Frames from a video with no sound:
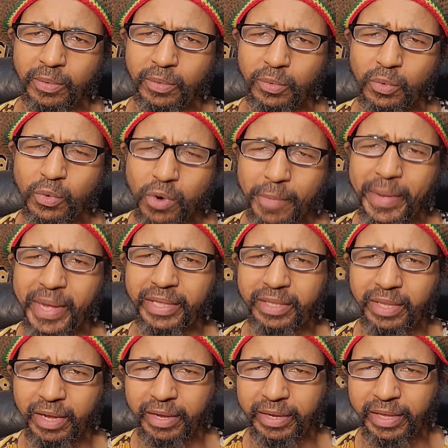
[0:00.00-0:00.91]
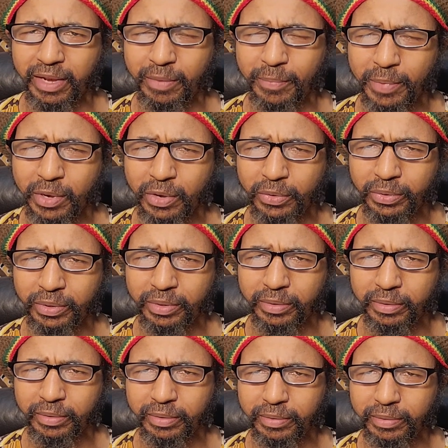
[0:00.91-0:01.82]
Who am I talking about?
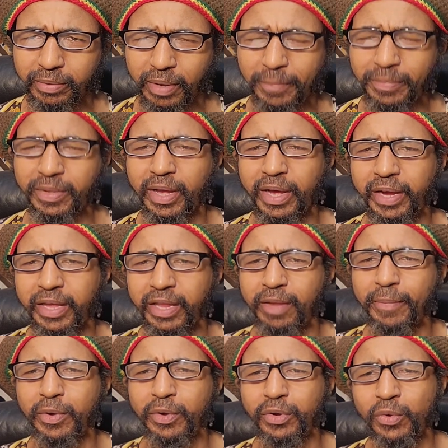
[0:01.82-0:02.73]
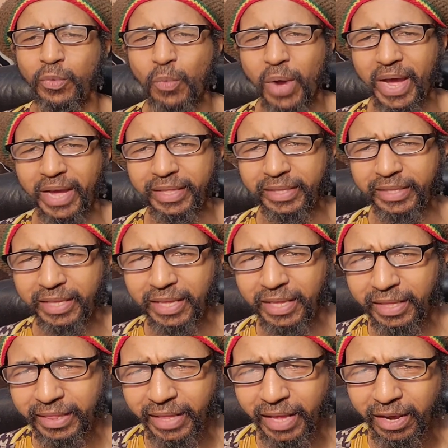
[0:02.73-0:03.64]
I'm talking about the wise
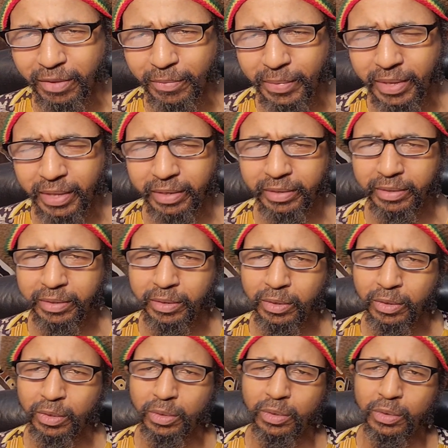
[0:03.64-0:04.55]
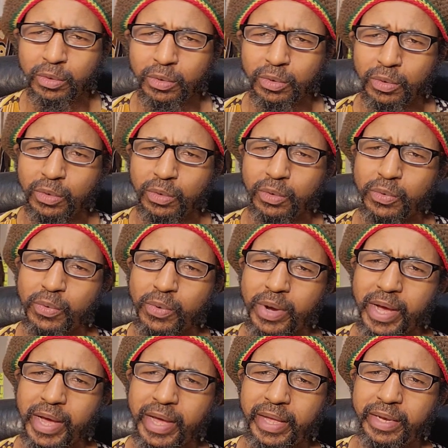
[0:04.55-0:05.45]
King Solomon, who
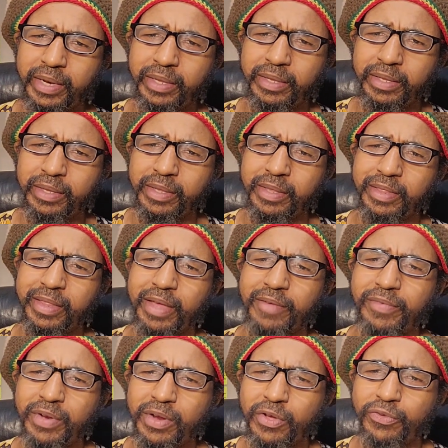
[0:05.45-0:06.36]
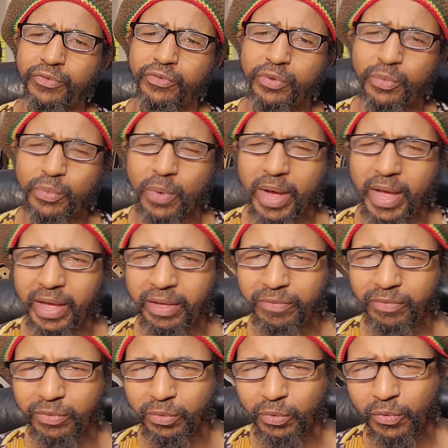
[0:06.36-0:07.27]
had 700
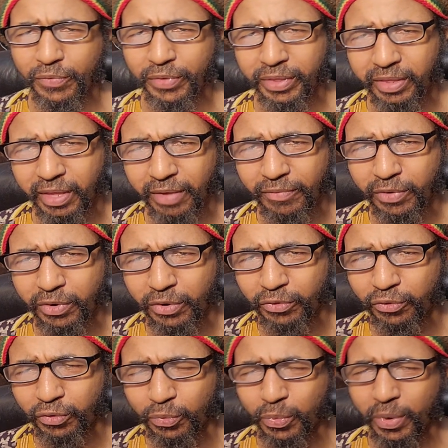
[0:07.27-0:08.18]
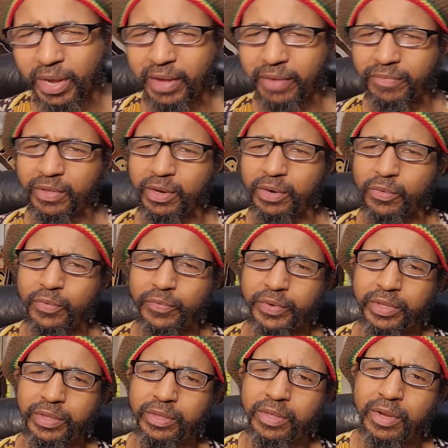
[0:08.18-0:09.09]
wives, over 700 wives, and
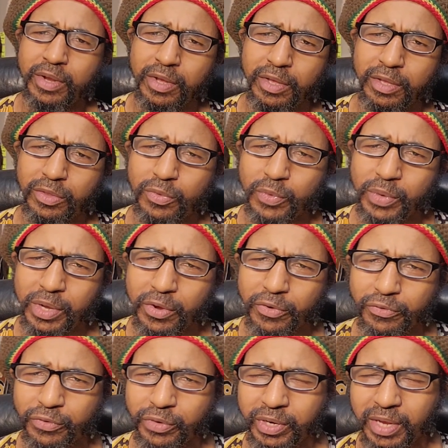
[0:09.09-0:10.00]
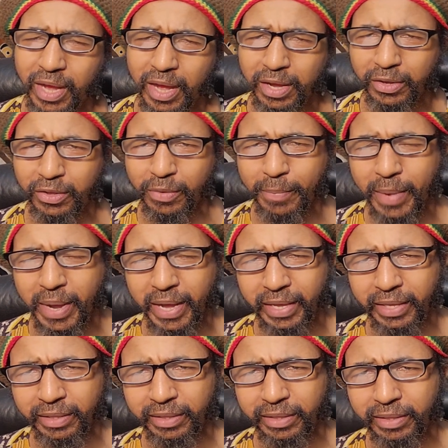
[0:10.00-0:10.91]
over 300
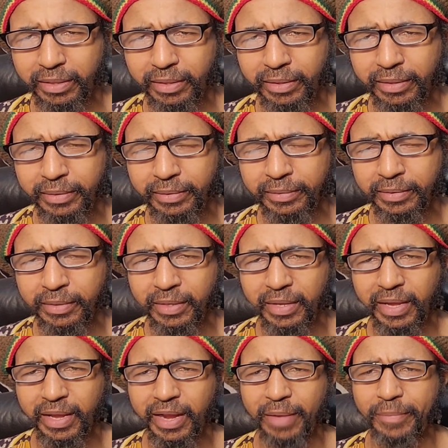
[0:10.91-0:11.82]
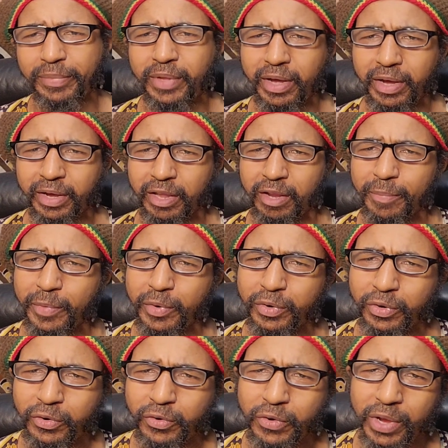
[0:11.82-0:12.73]
concubines. And I'm talking about
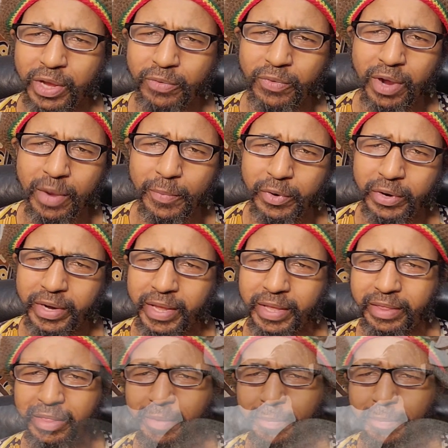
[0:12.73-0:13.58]
the great Robert Nesta